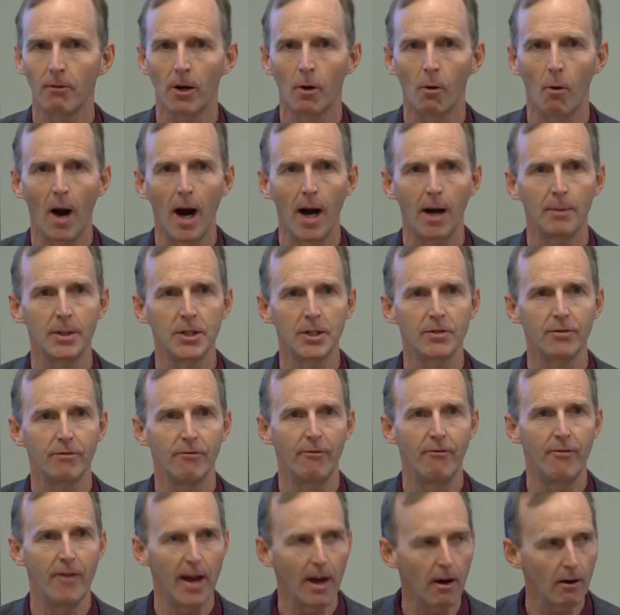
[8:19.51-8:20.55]

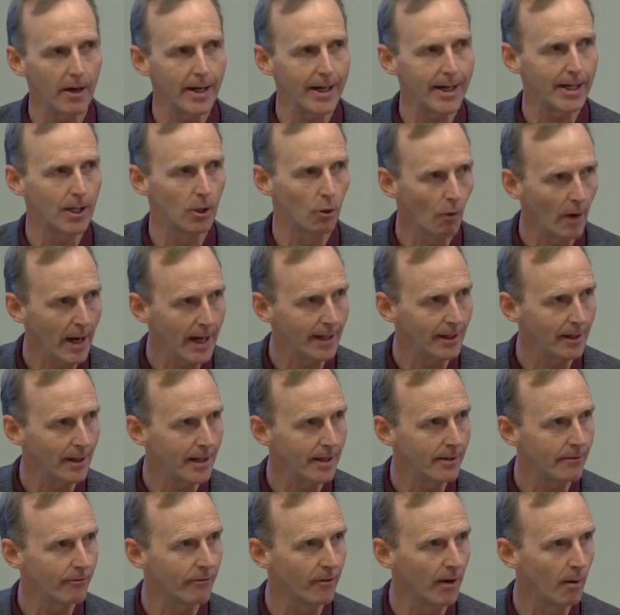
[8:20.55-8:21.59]
requirements vary
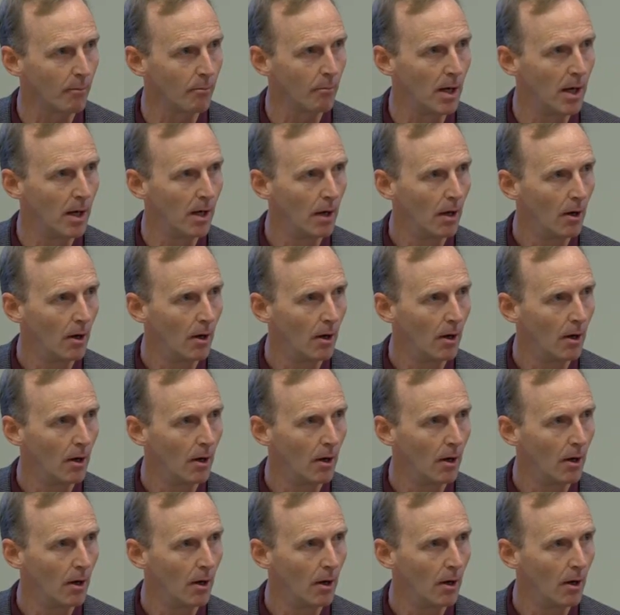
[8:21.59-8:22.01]
greatly from